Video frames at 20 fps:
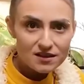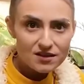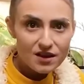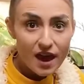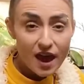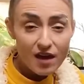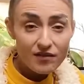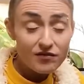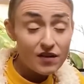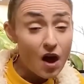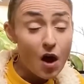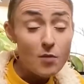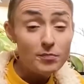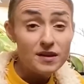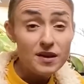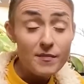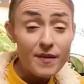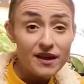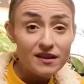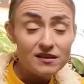to have
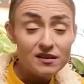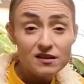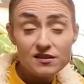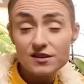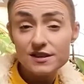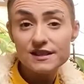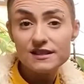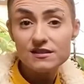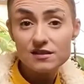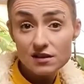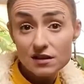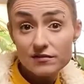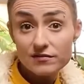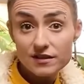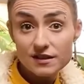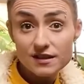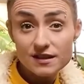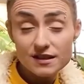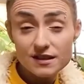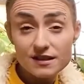complementary
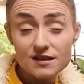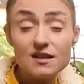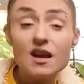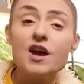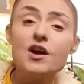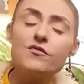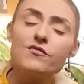services